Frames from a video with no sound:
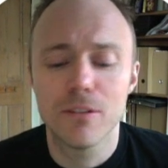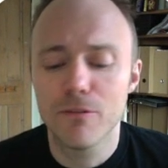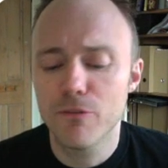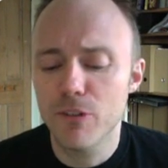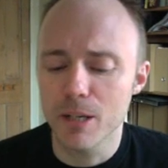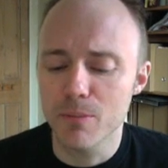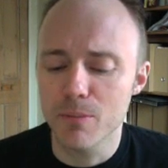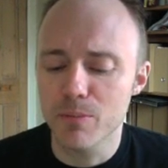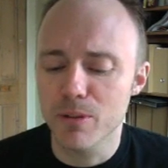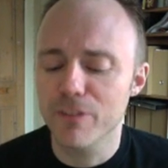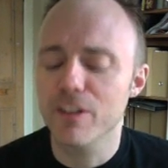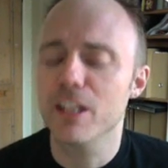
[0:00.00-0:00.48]

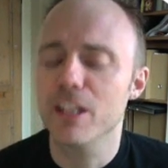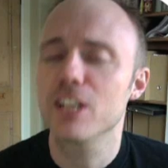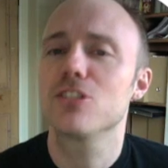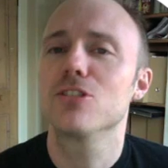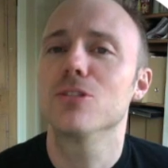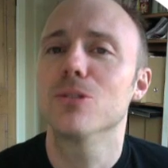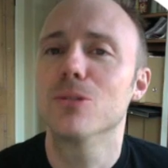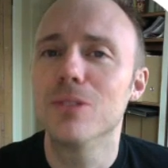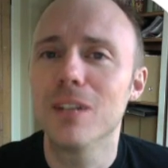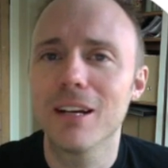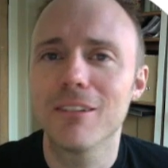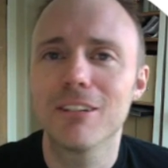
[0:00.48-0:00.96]
very
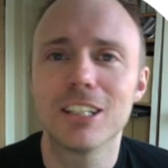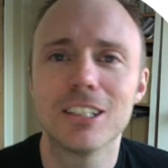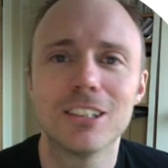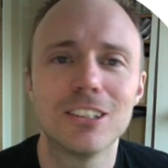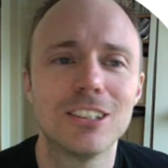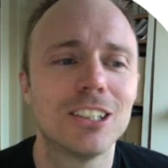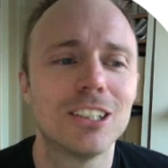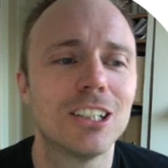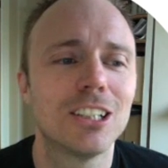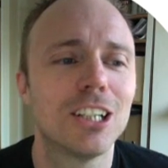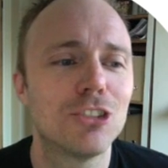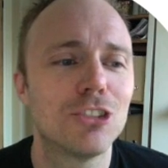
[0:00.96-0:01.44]
professional, having
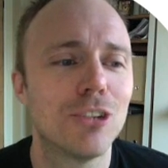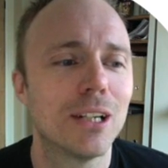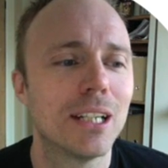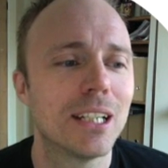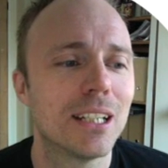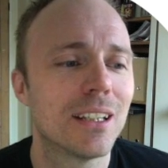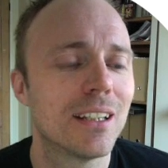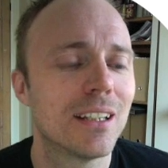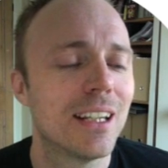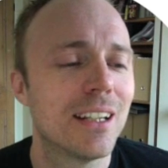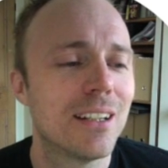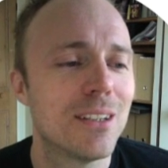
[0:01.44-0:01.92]
a
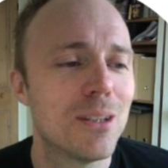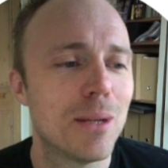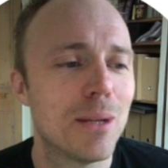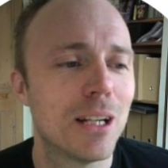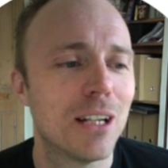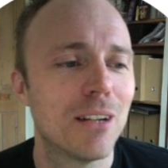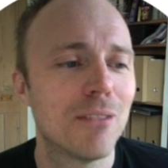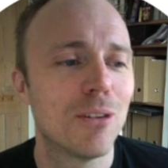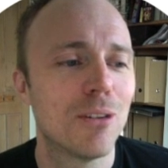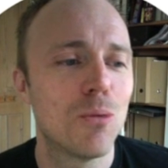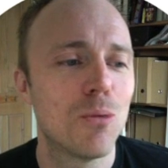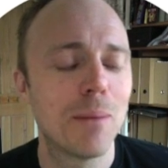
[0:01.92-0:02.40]
drink in the
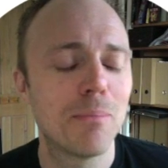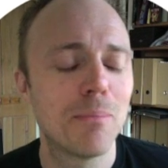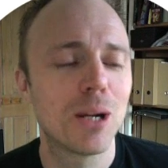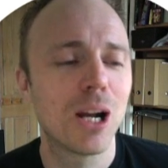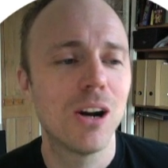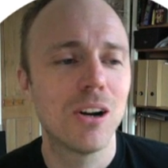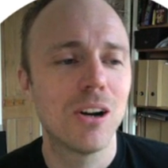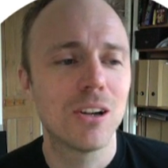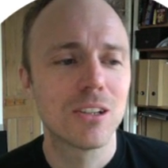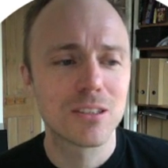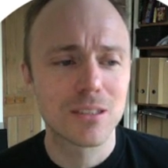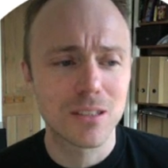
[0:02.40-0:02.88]
middle of a
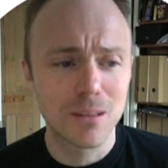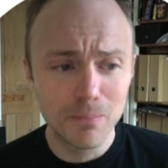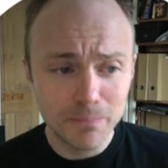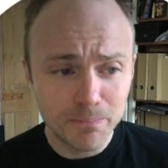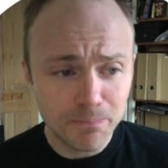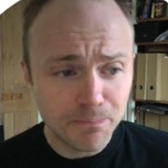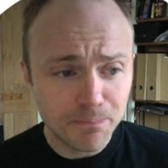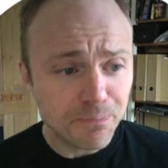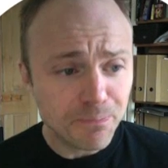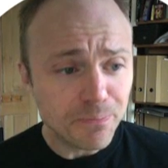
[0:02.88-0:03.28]
webcast.